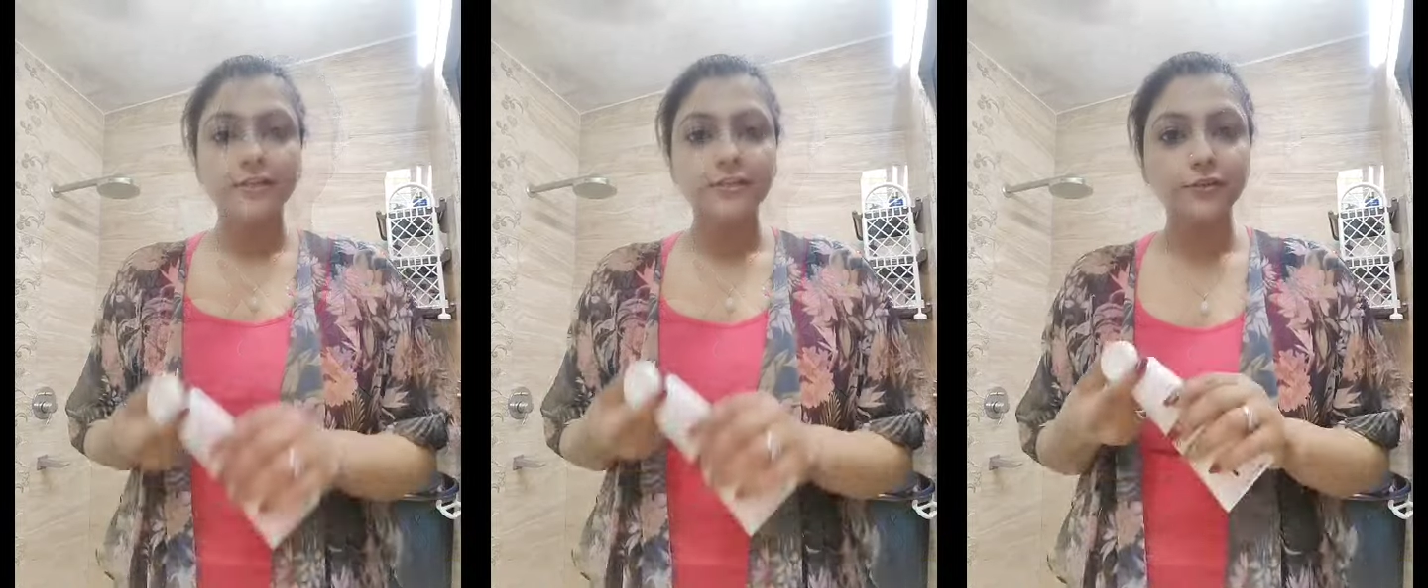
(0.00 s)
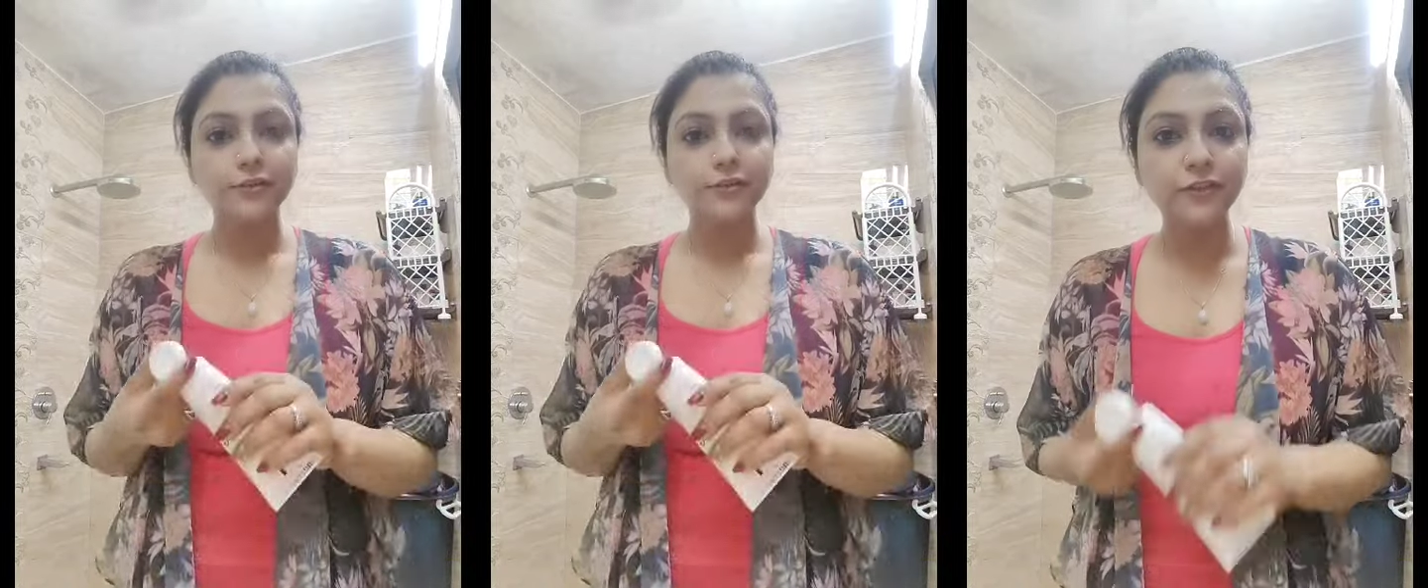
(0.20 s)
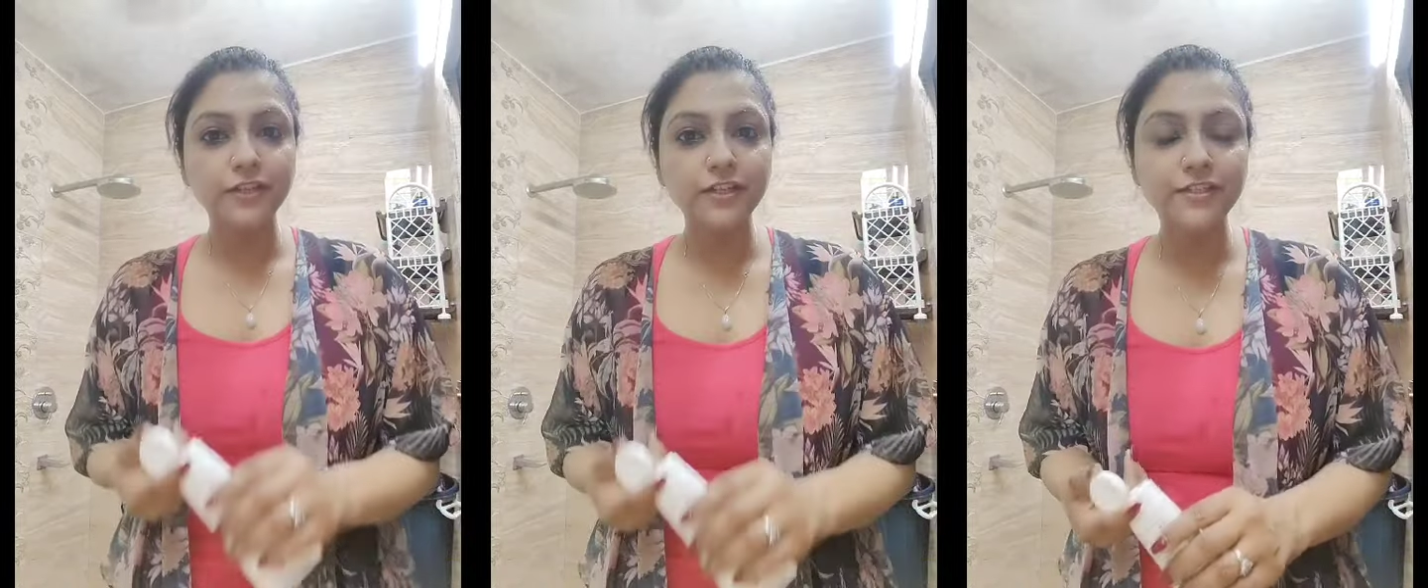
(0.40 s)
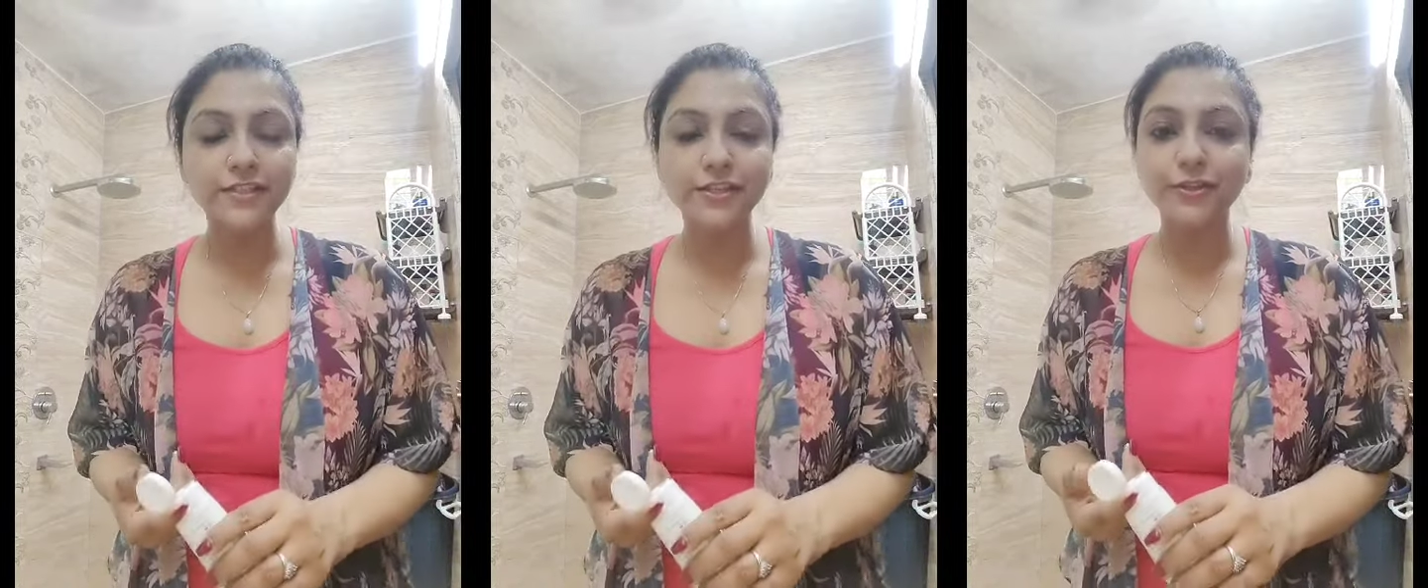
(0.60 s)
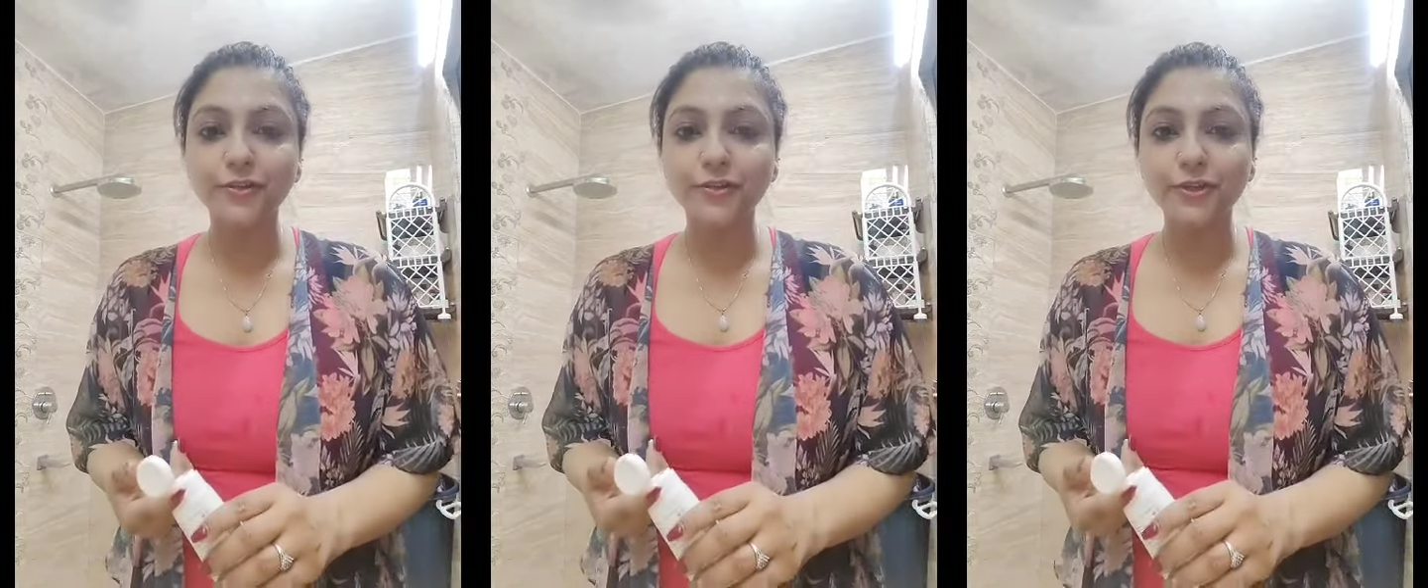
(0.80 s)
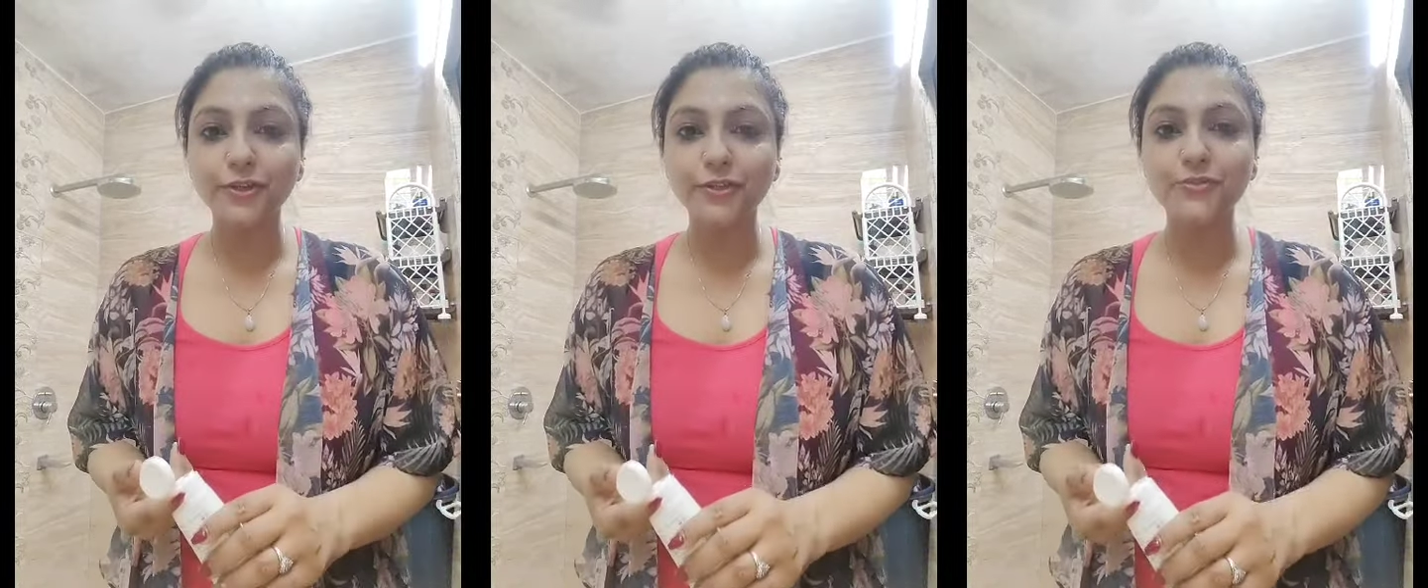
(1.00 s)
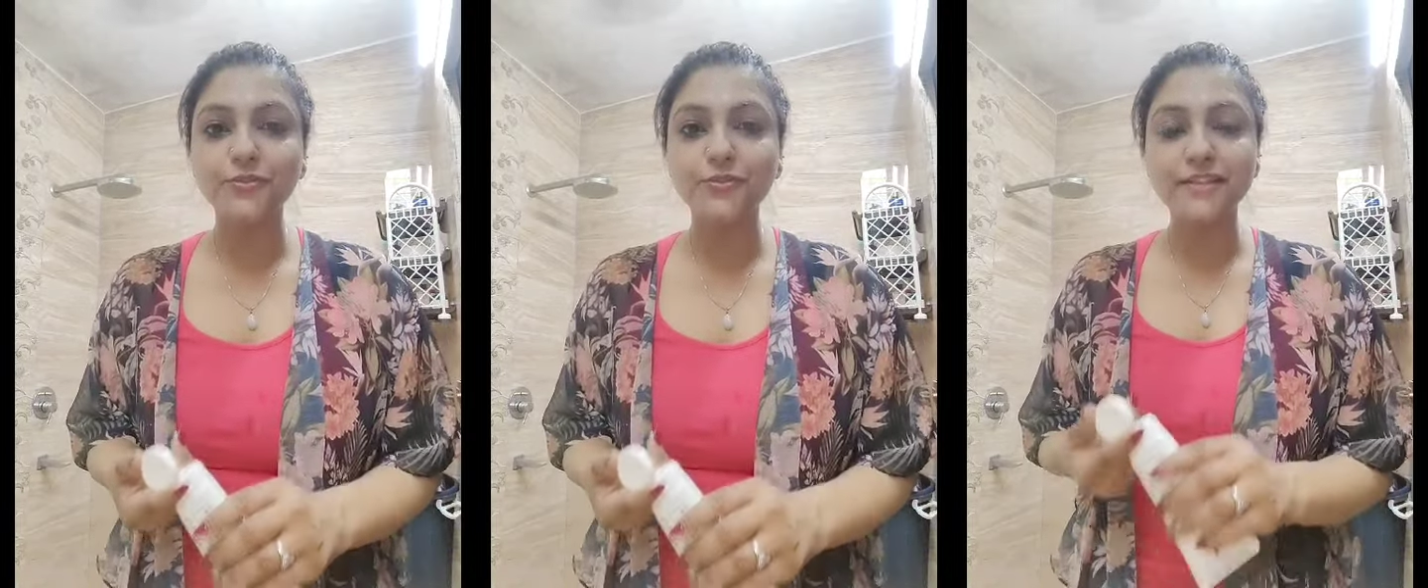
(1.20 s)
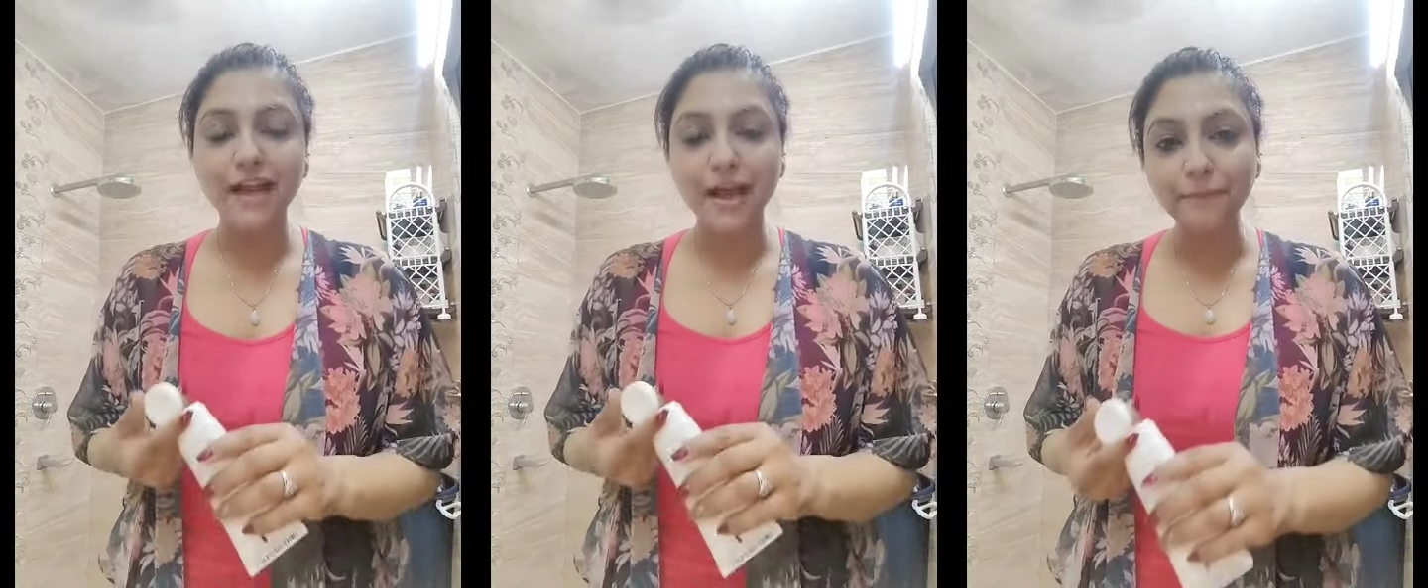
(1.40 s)
So first you're going to
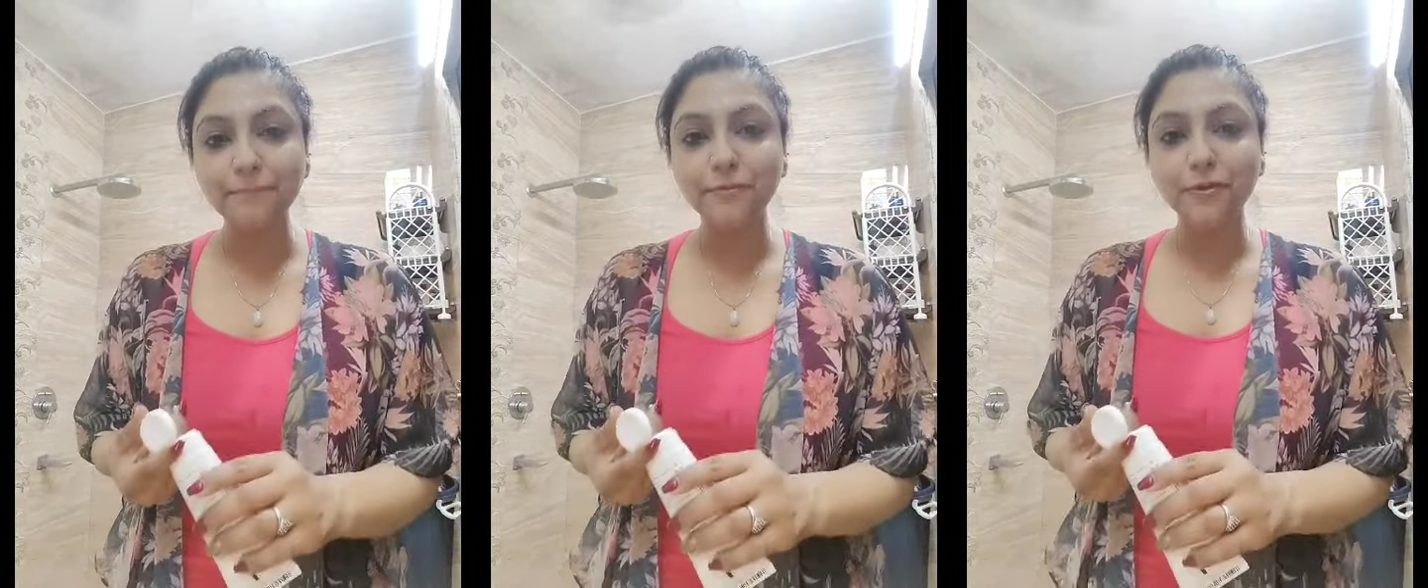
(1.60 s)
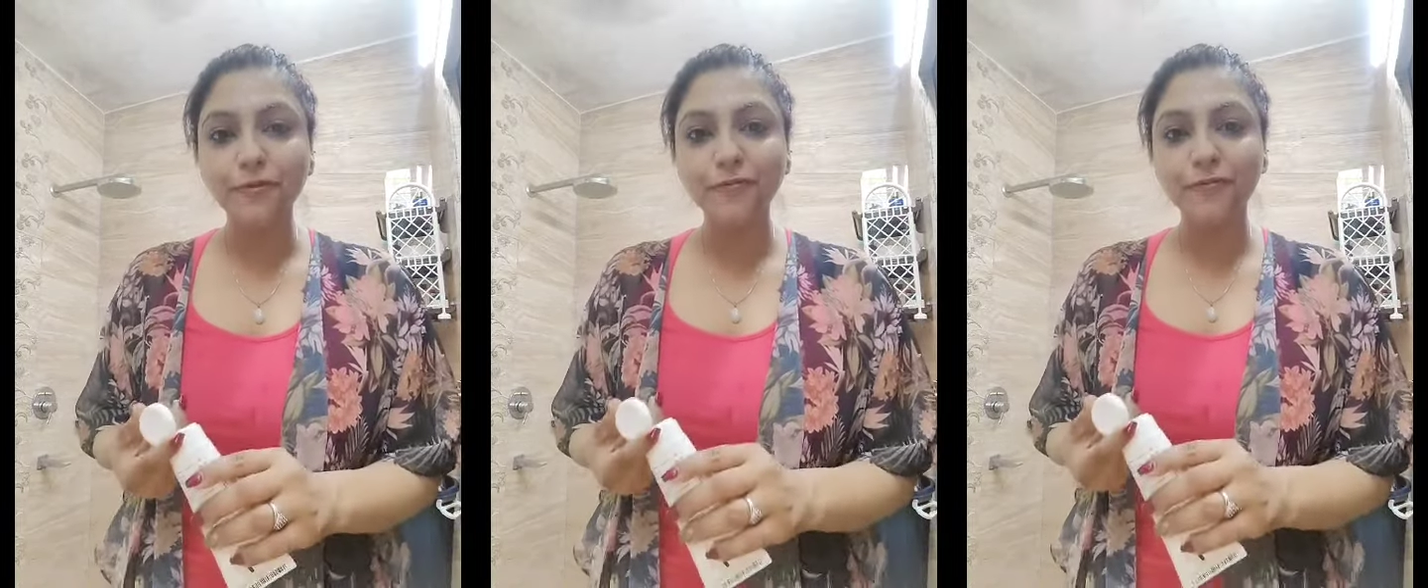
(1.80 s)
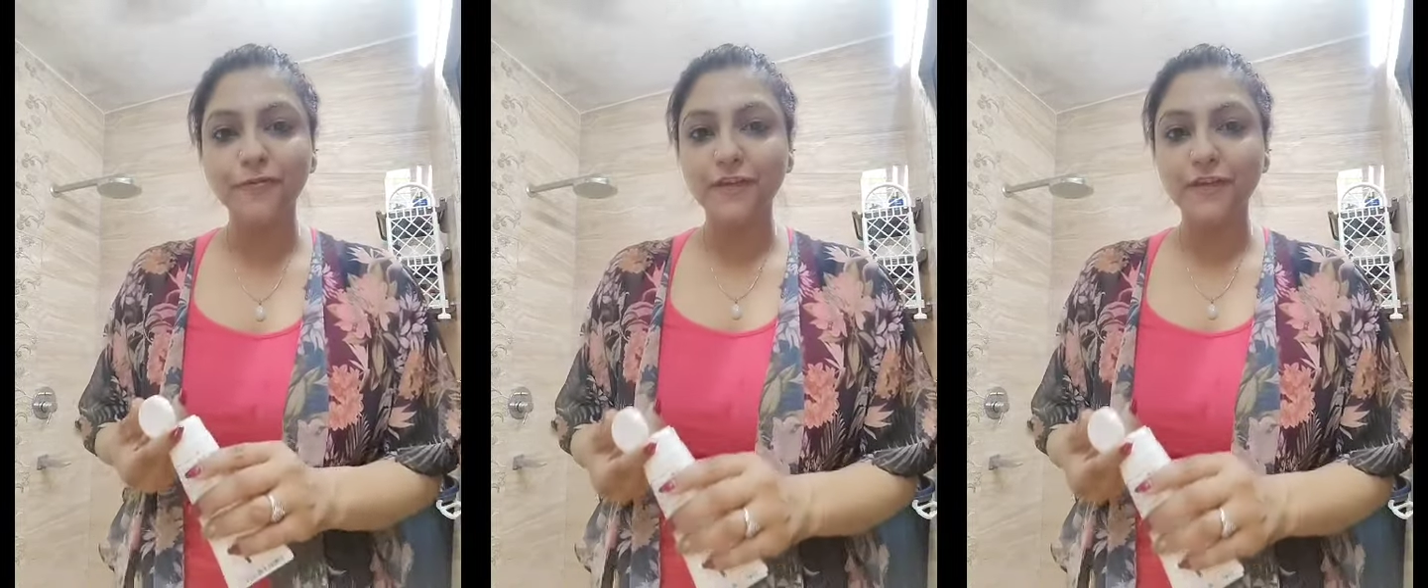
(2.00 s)
damp your